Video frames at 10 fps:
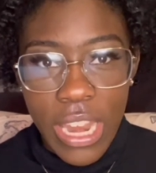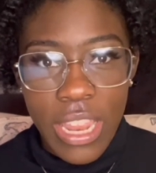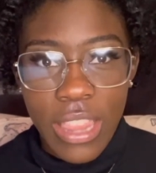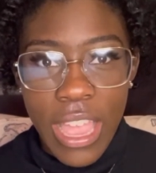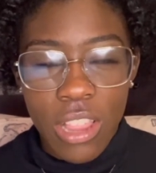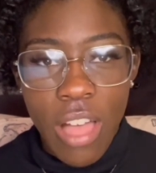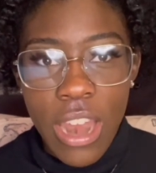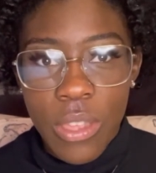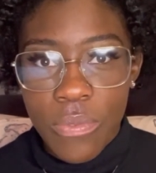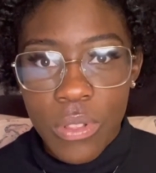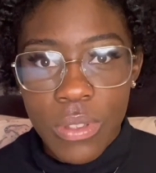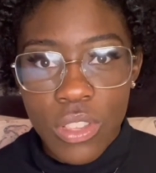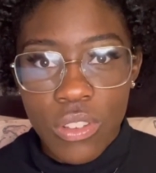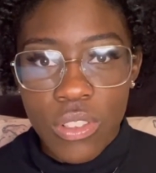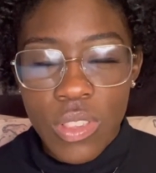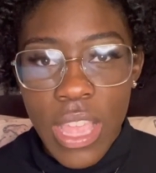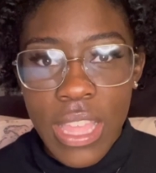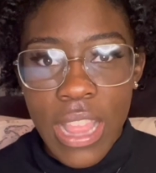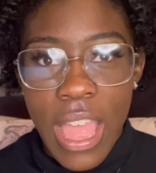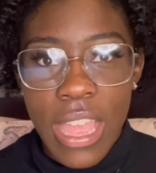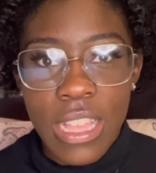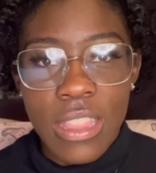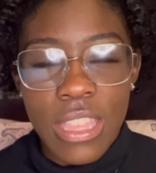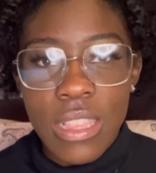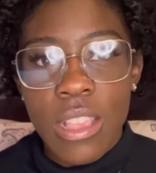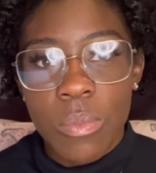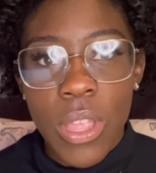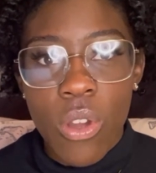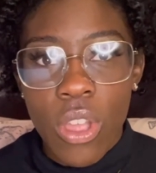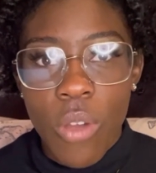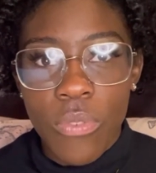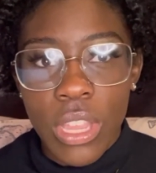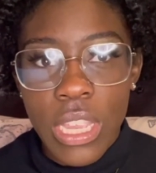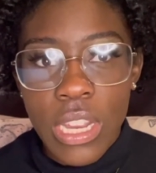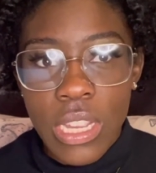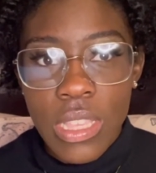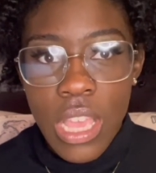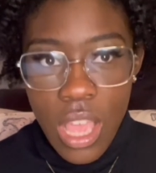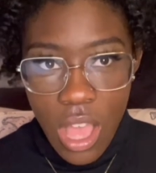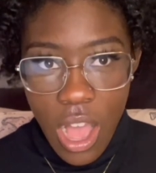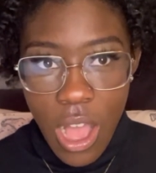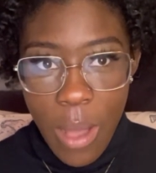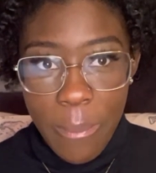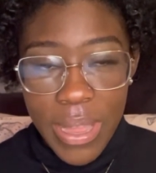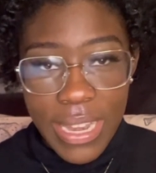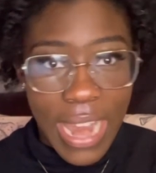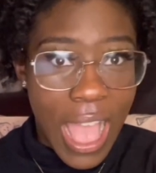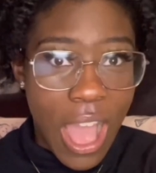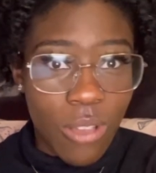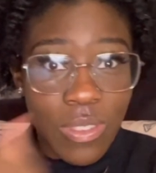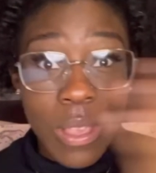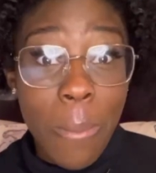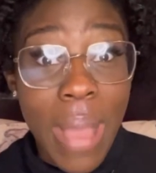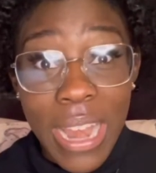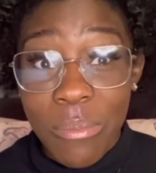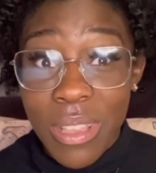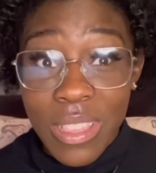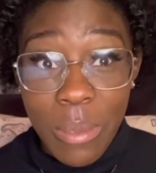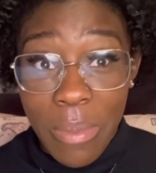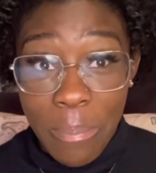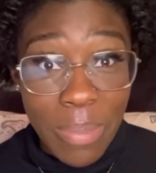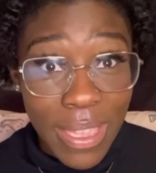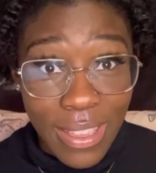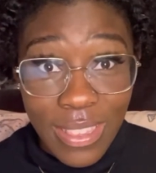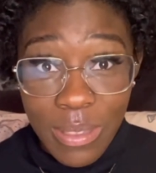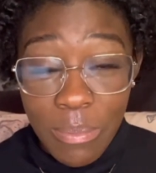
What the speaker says: And, like, a lot of influencers are saying that this has been going on for years, but now somebody must have been pissed.